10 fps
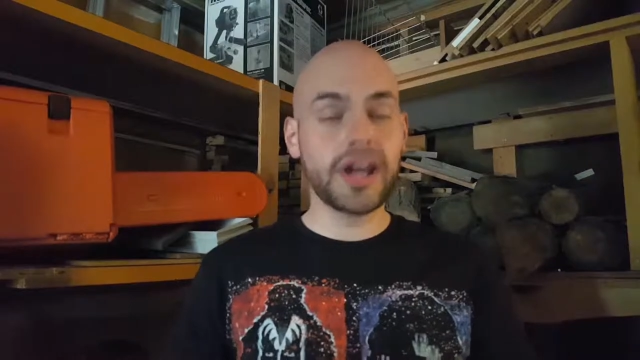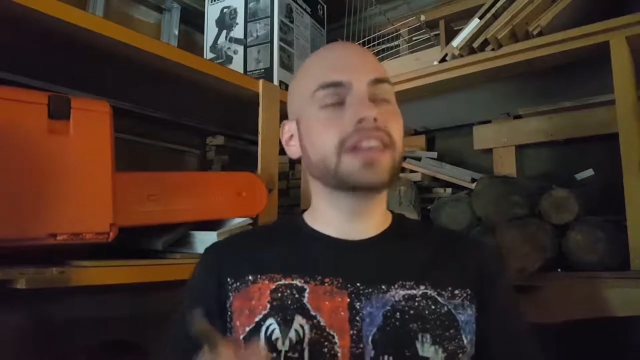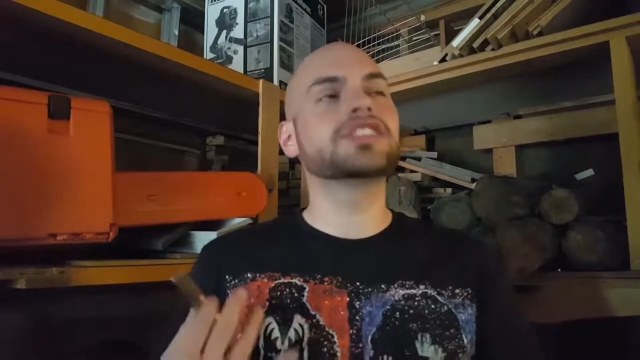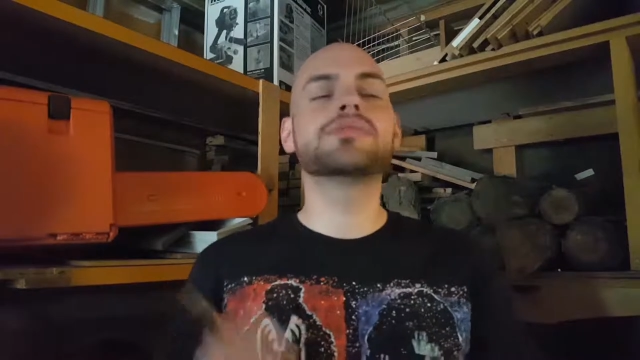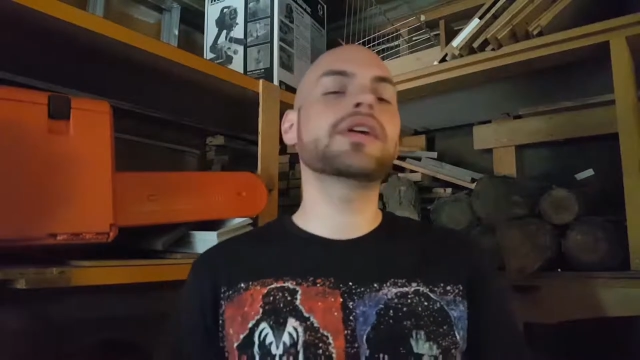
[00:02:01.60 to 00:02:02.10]

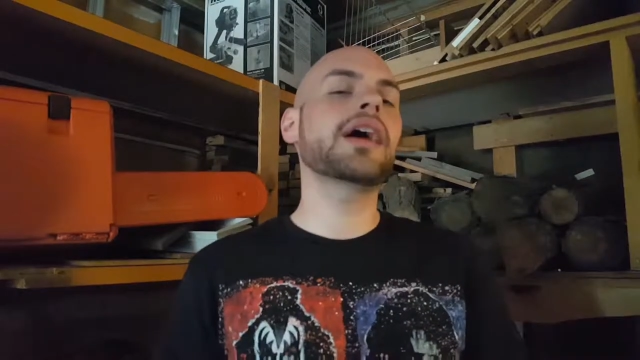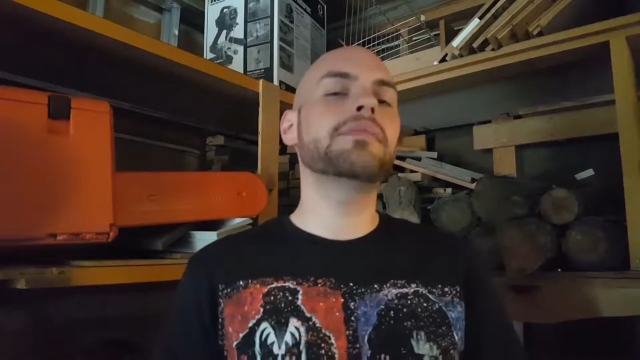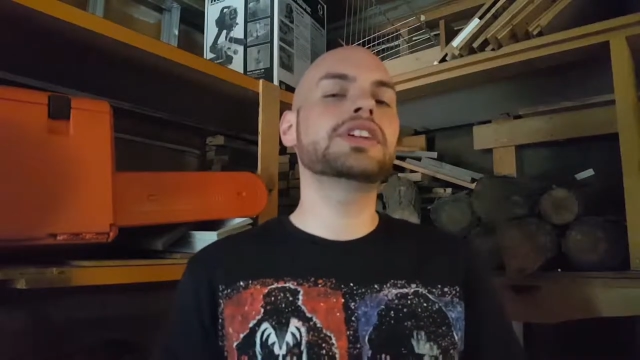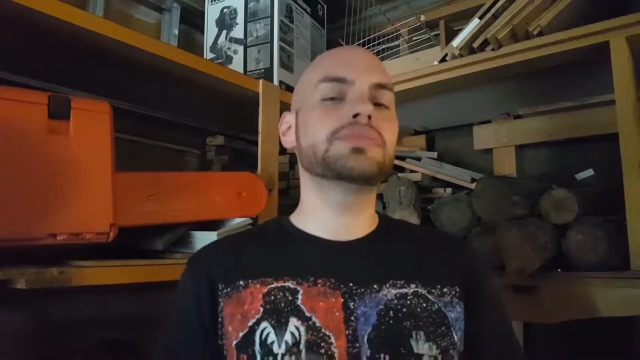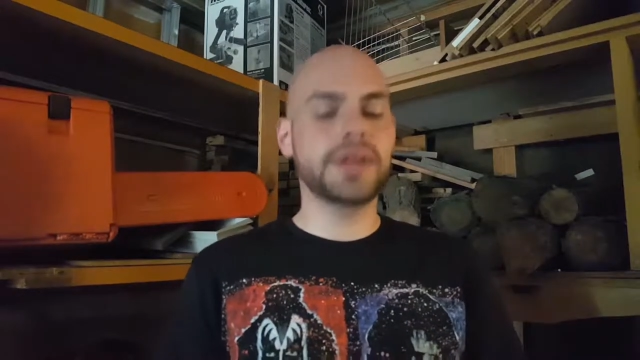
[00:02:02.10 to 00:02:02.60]
great. The smoke
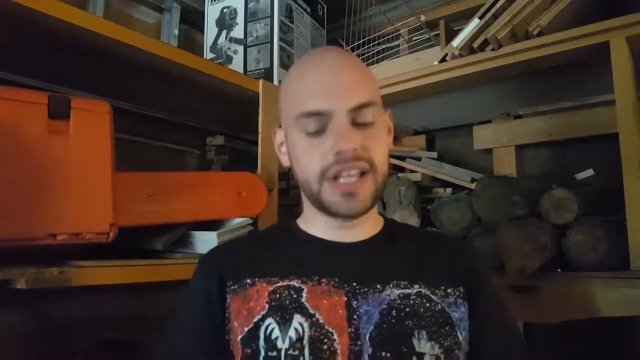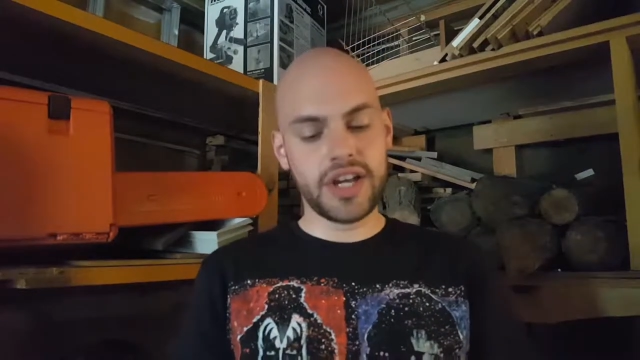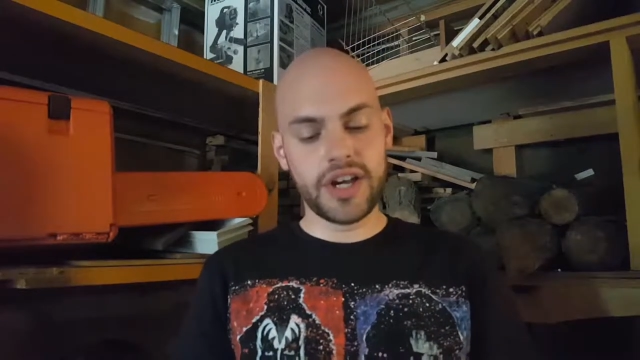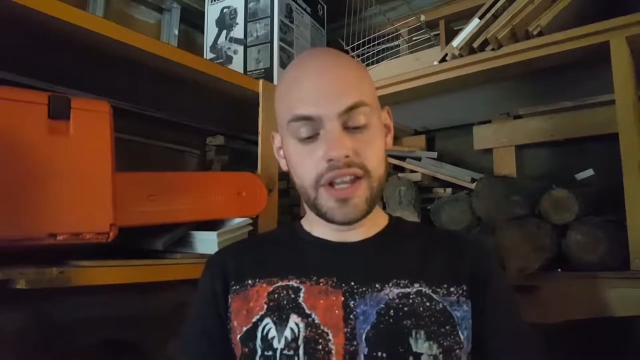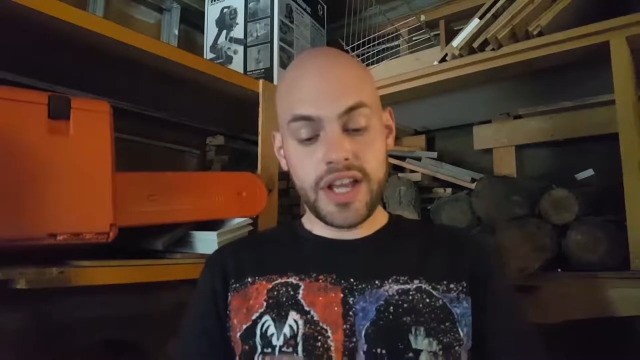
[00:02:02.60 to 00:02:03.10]
output is pretty
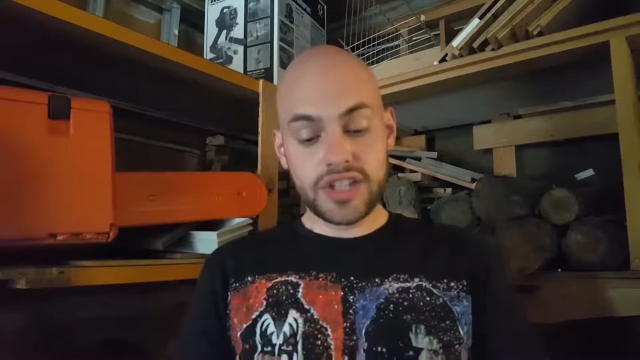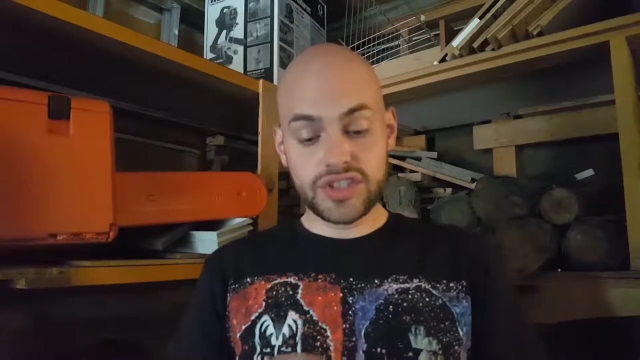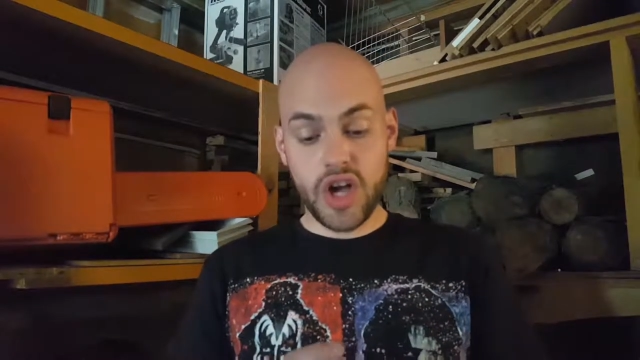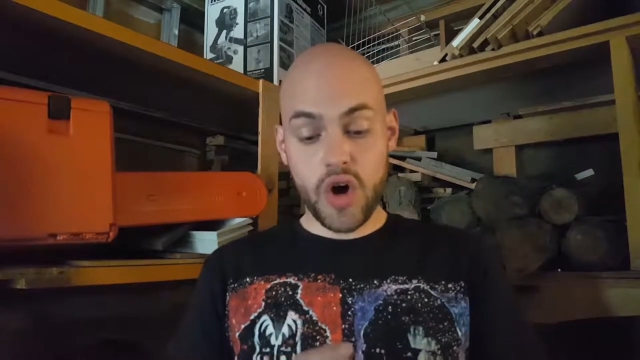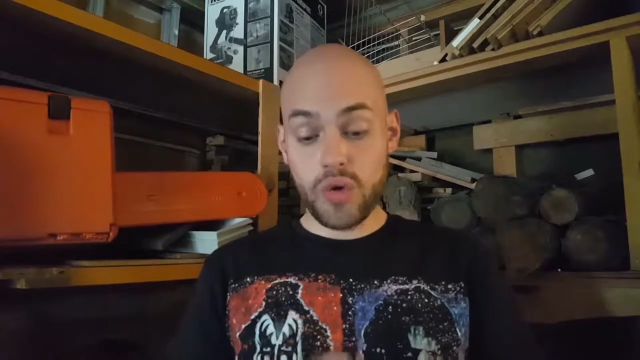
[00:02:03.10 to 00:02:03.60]
good.
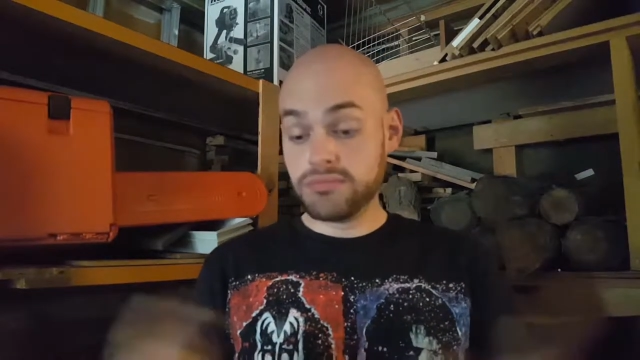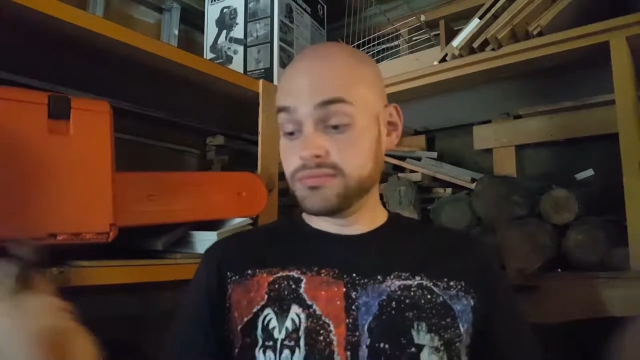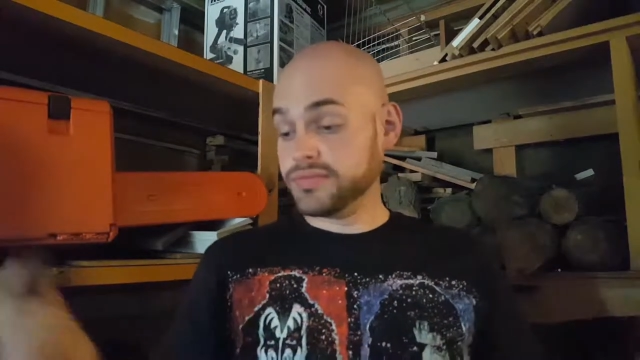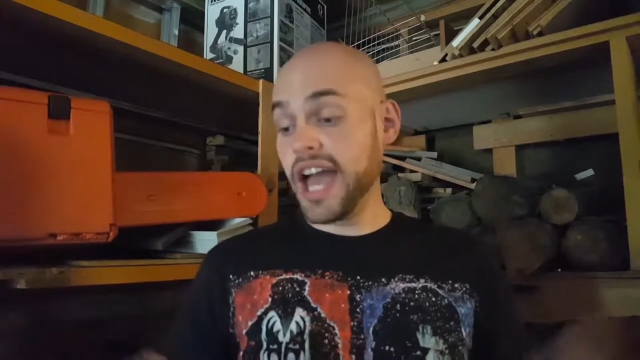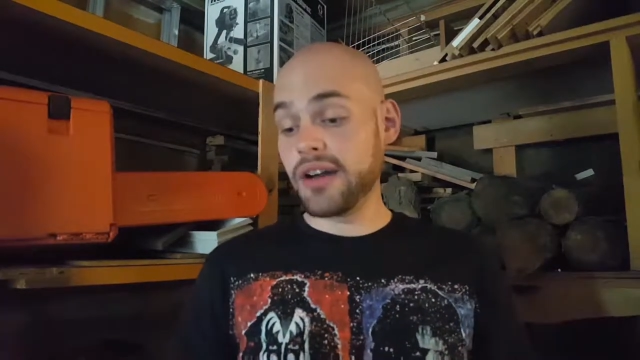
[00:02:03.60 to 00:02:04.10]
So,
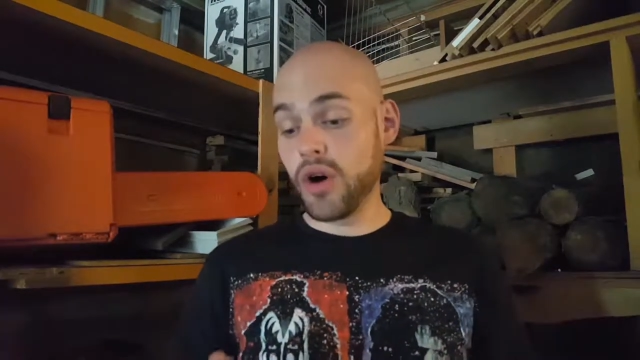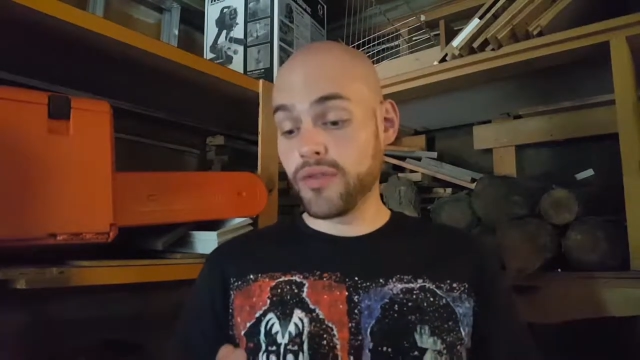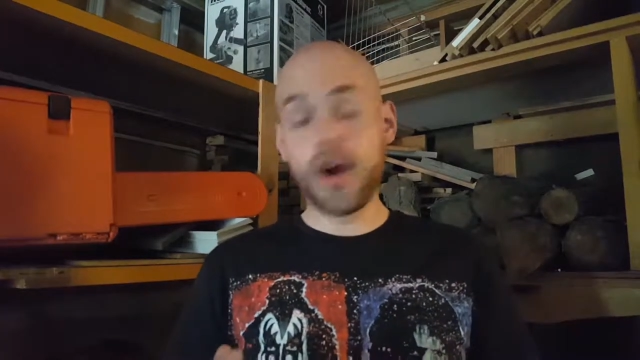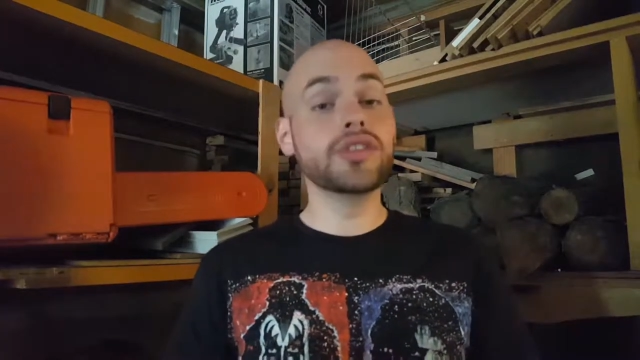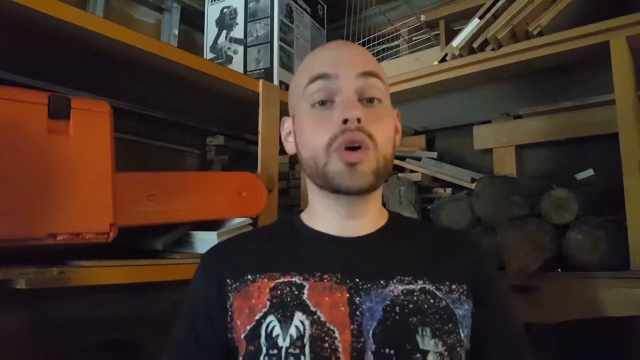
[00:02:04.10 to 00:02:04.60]
yeah,
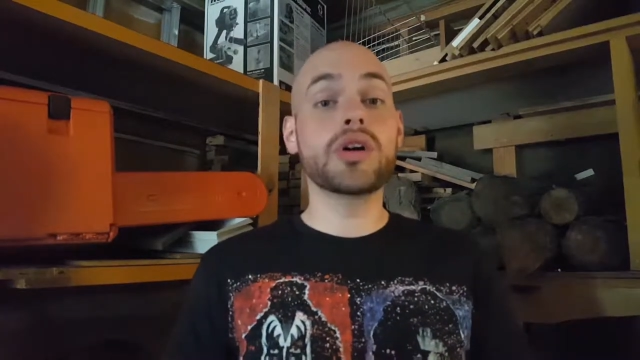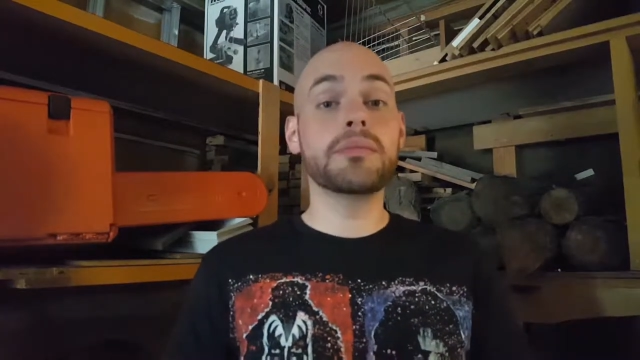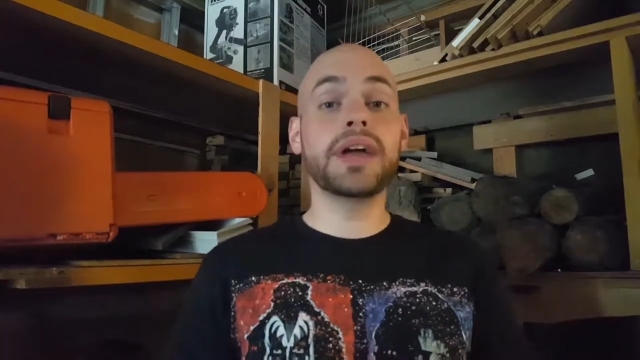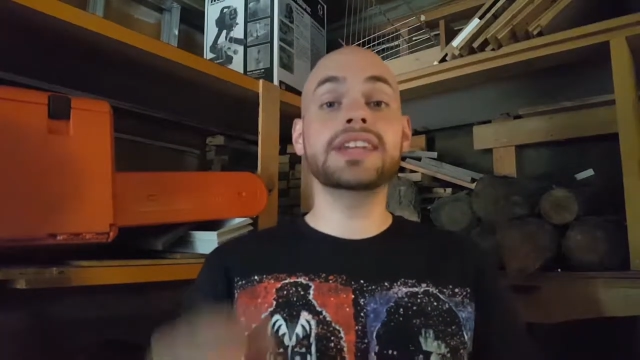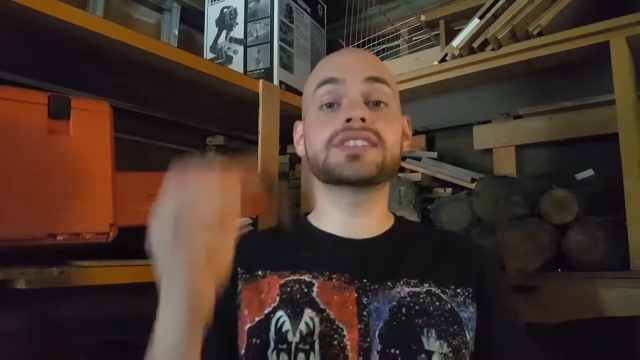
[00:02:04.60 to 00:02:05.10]
overall, no
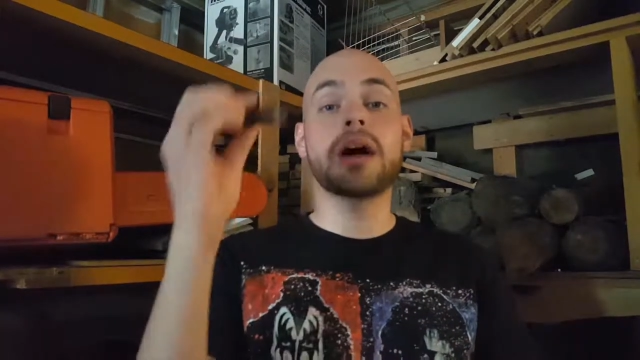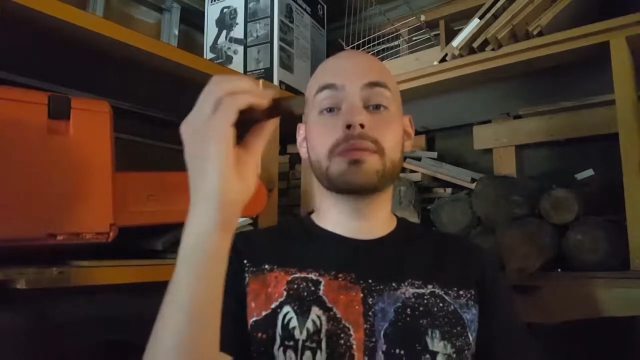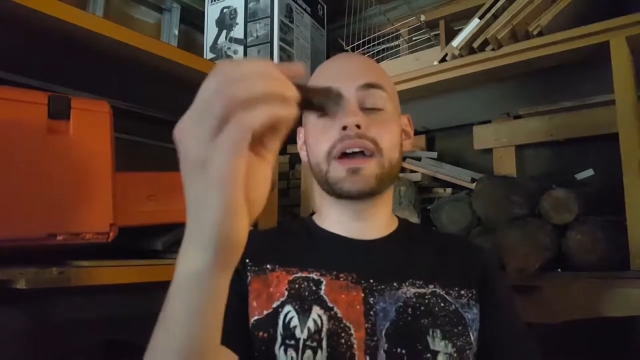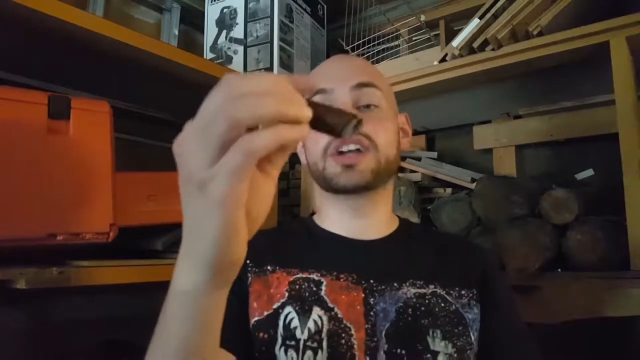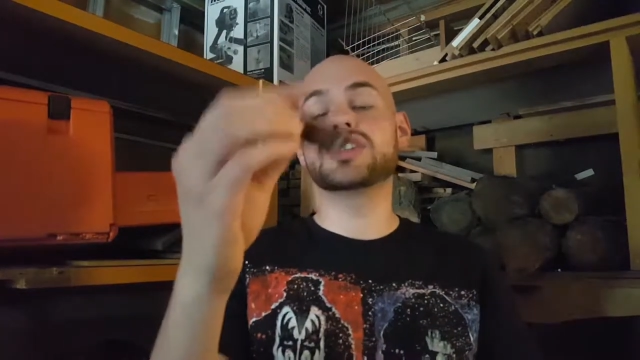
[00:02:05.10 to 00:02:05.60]
complaints. I'll
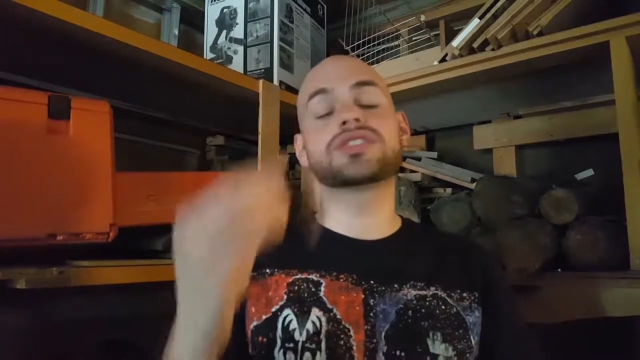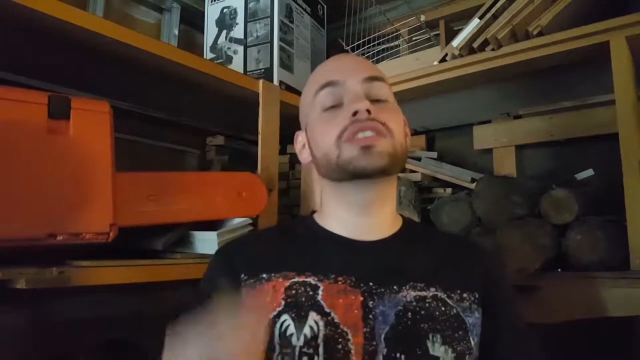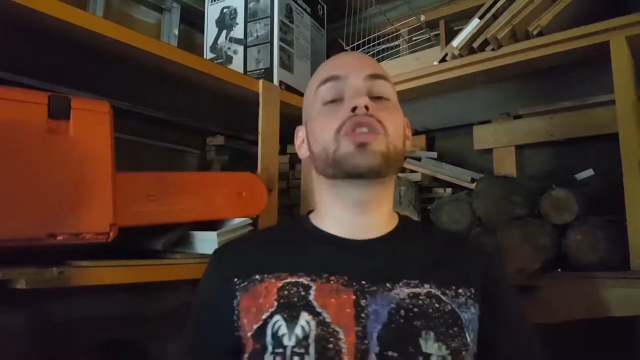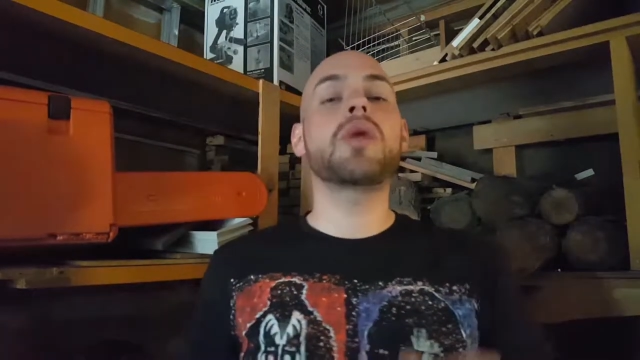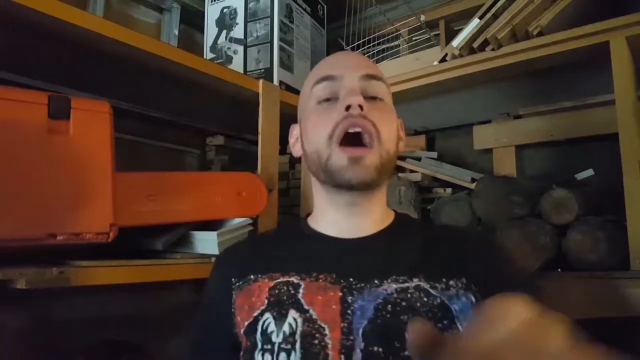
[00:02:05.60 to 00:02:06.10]
be back in just a little